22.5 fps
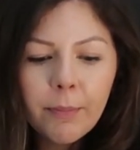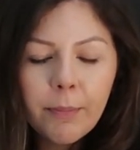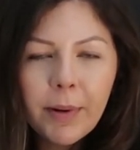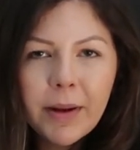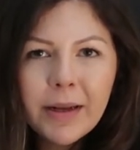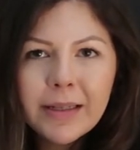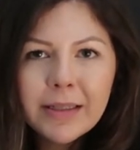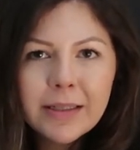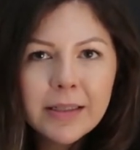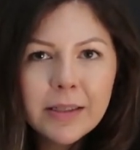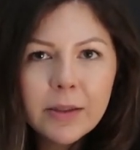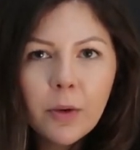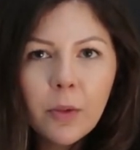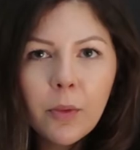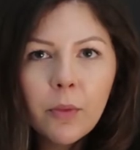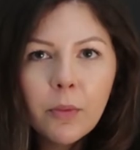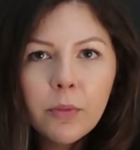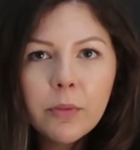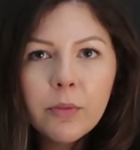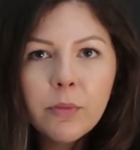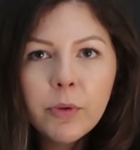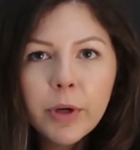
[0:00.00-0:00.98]
but it
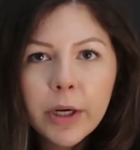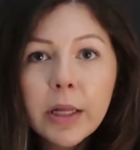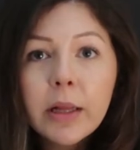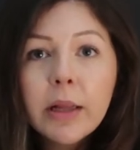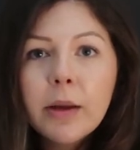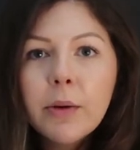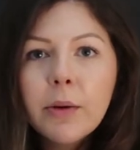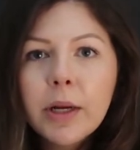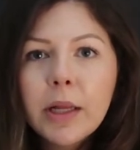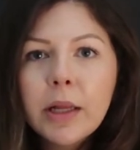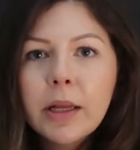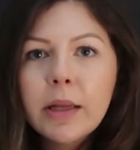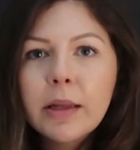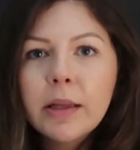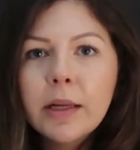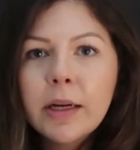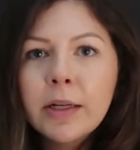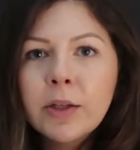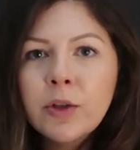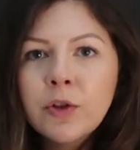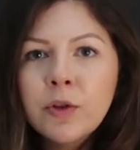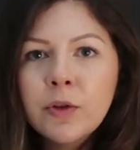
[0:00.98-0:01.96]
still really, really
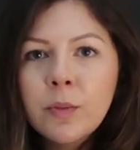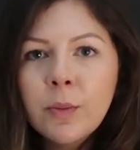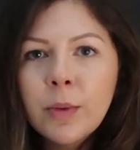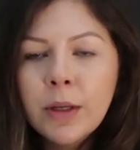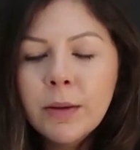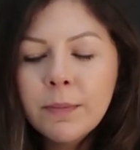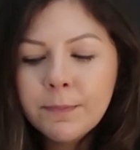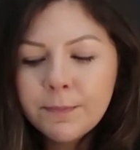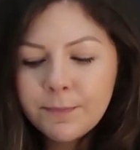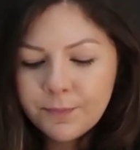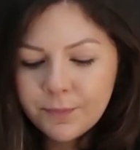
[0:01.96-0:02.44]
touched me.